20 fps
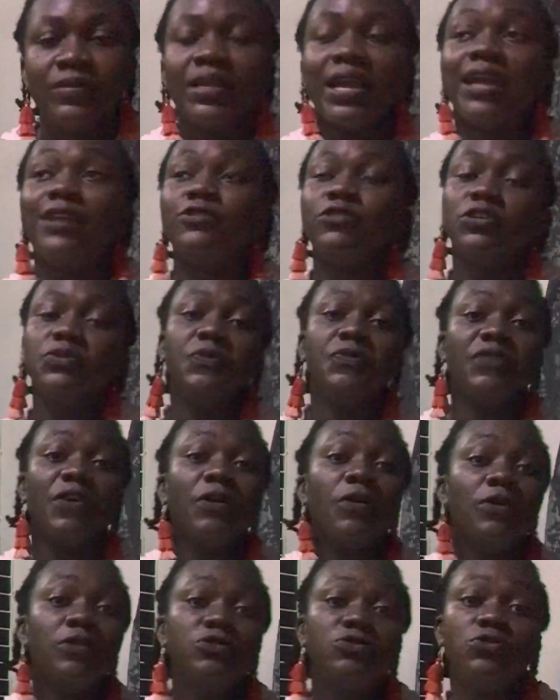And trust me, if you're
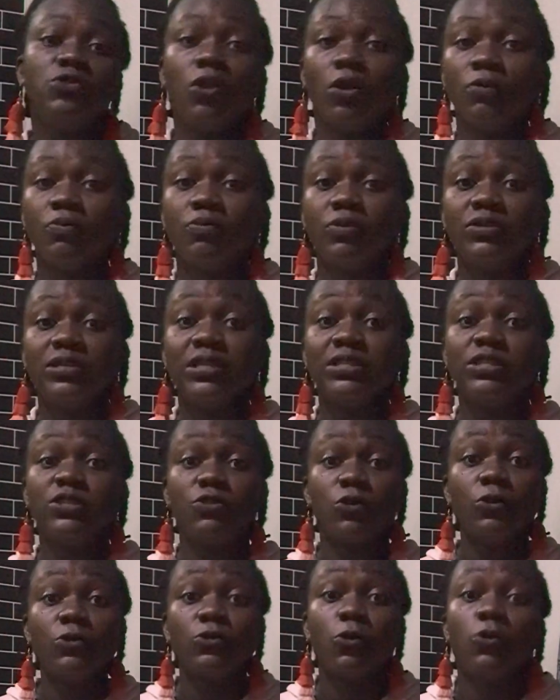going through the long process, it's
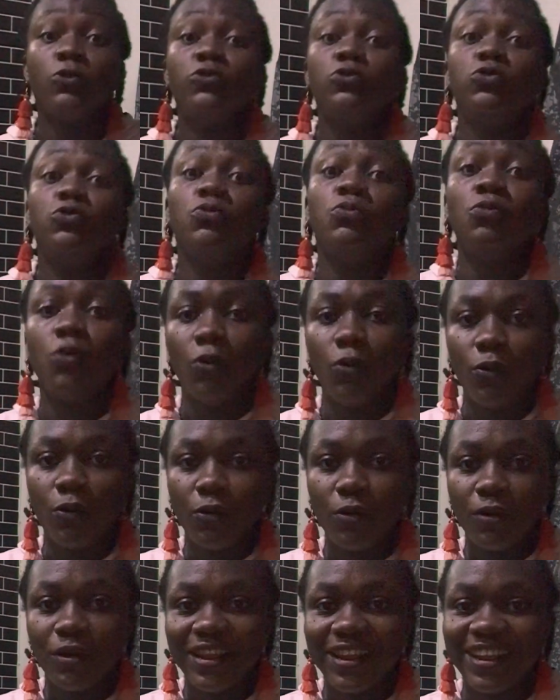going to cost you more.
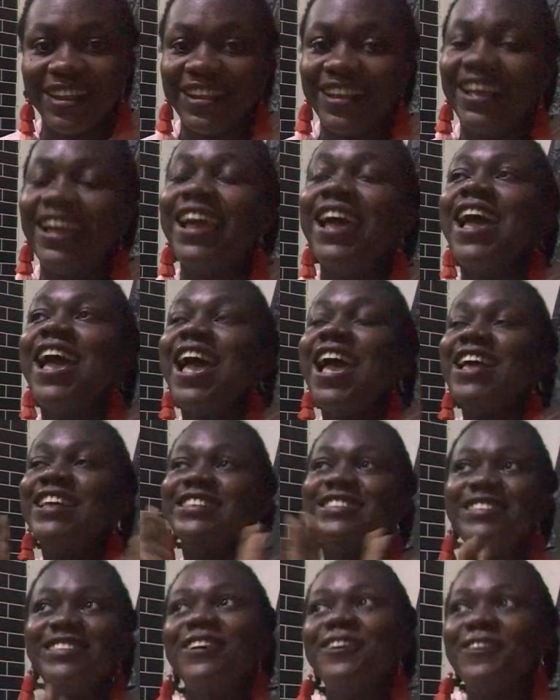
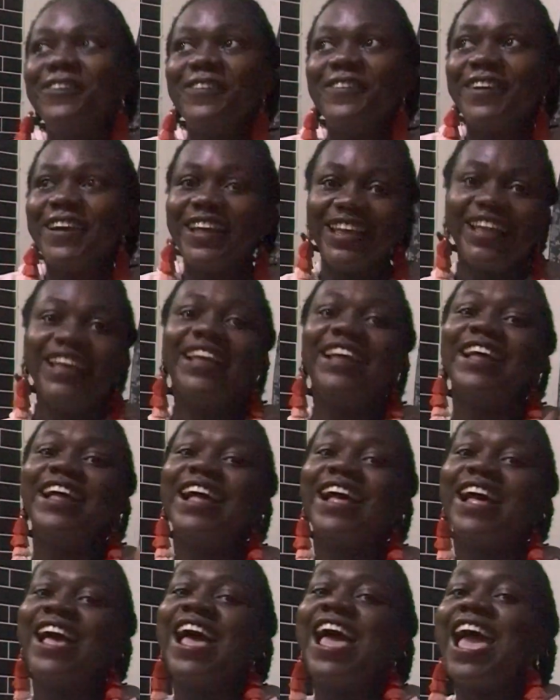So
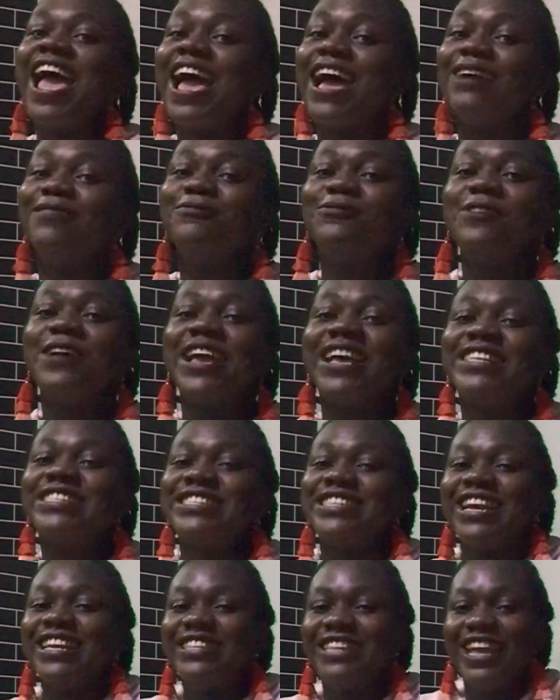I'm so
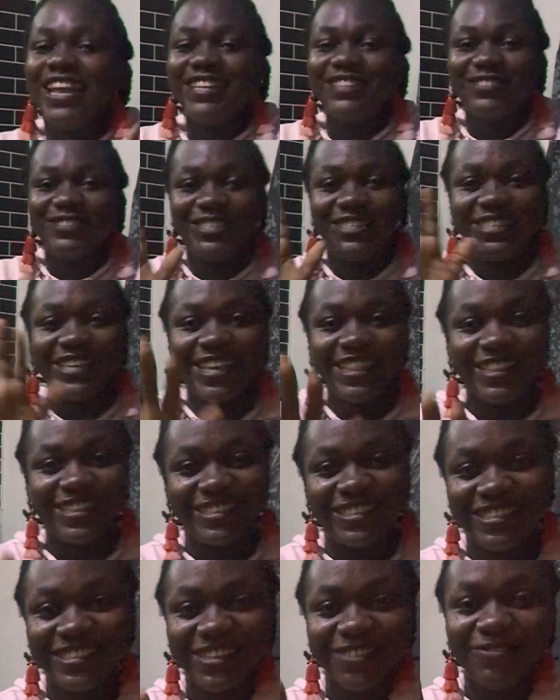excited to share
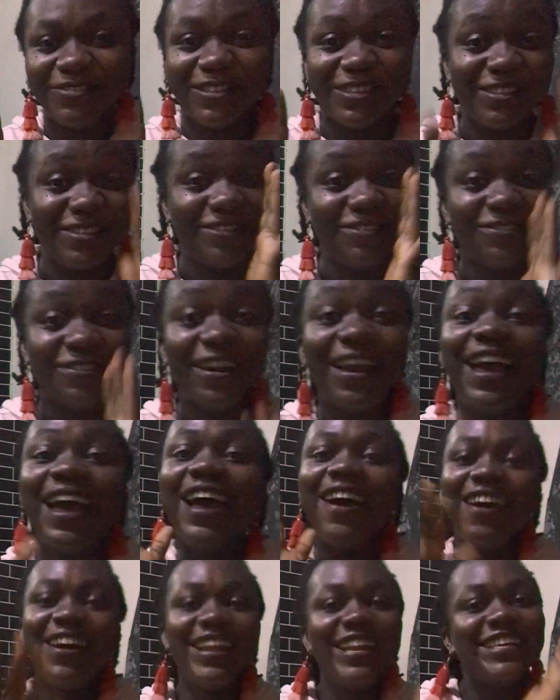this with you.
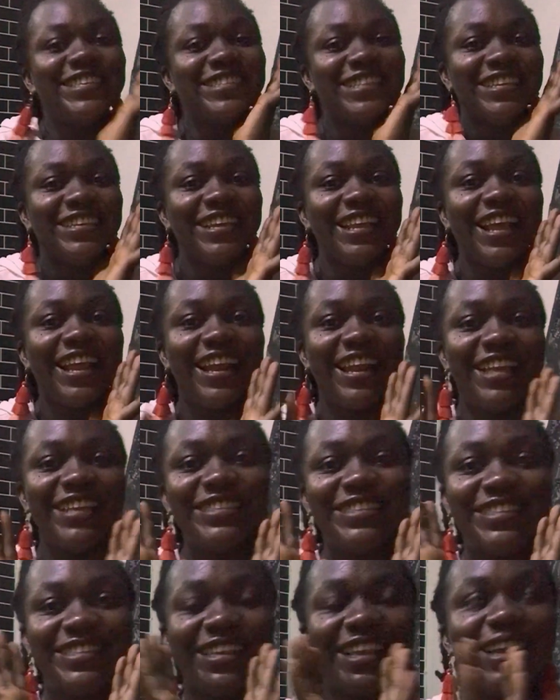Honestly,
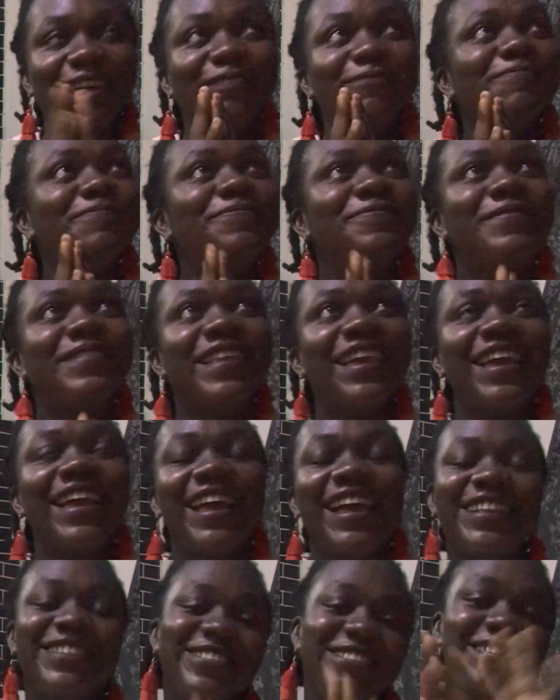let's
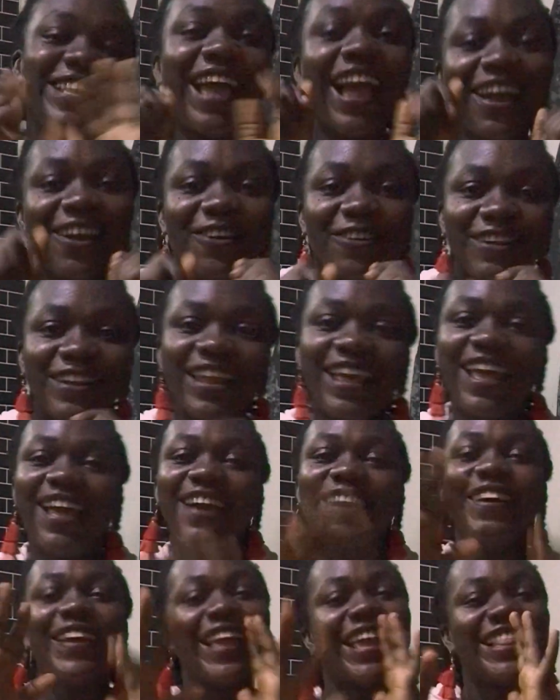just hang on.
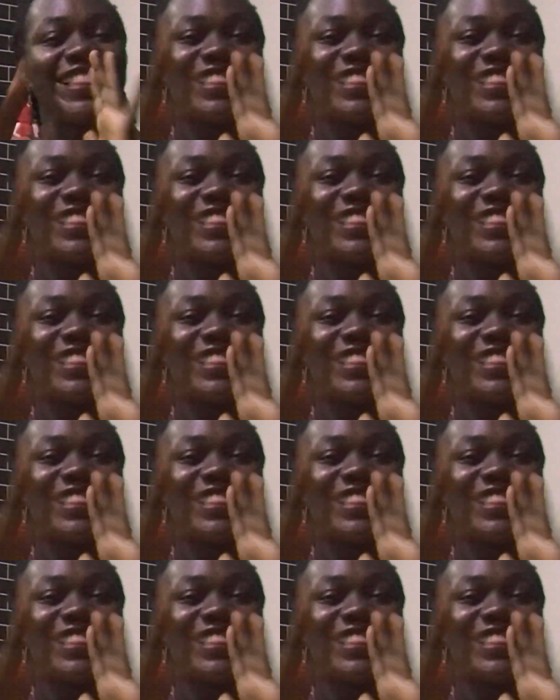Okay,